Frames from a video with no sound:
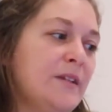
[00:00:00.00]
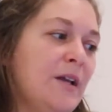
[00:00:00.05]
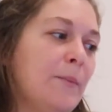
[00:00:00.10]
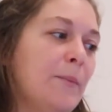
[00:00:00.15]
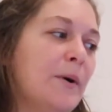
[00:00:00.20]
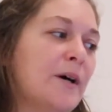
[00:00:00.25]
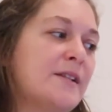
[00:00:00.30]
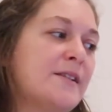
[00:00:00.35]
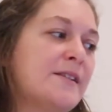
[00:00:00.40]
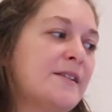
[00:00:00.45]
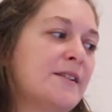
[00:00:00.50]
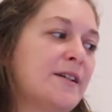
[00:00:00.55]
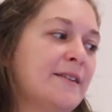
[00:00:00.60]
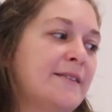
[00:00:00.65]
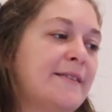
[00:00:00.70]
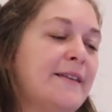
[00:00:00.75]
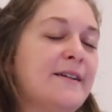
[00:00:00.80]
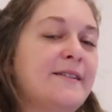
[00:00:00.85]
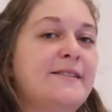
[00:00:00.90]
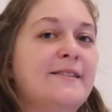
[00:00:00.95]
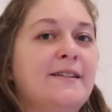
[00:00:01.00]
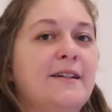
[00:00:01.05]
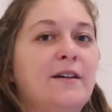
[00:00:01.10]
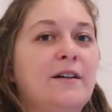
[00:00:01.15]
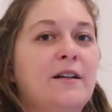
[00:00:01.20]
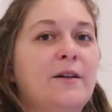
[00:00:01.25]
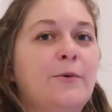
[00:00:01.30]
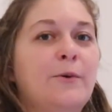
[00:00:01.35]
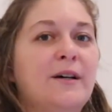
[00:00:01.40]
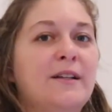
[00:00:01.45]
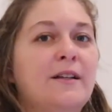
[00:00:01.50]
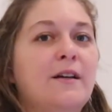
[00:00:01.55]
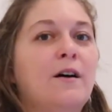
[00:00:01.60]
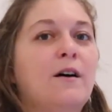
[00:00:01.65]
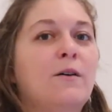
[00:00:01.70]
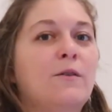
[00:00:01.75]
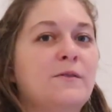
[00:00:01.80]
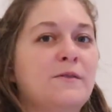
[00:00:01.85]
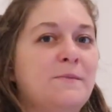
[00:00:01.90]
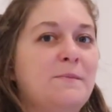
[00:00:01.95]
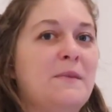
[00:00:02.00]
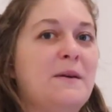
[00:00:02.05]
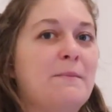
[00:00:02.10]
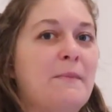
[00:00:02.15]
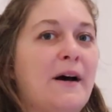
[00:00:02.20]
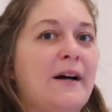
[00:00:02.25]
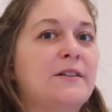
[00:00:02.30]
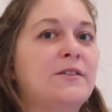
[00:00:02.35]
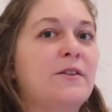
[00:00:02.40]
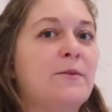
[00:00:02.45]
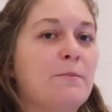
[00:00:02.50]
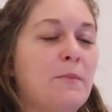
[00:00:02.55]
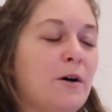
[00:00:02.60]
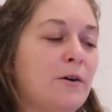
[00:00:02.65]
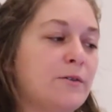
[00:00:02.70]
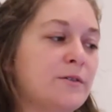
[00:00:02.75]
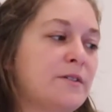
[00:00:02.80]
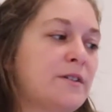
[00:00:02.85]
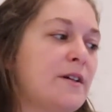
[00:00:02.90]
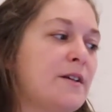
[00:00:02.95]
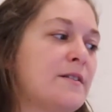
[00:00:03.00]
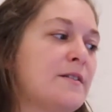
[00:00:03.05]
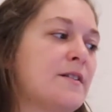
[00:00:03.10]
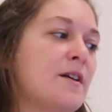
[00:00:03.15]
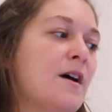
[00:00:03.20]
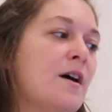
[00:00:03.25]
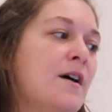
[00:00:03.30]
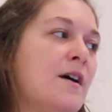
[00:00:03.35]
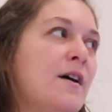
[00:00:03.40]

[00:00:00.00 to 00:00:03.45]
but it's not necessarily what holds me back the most, because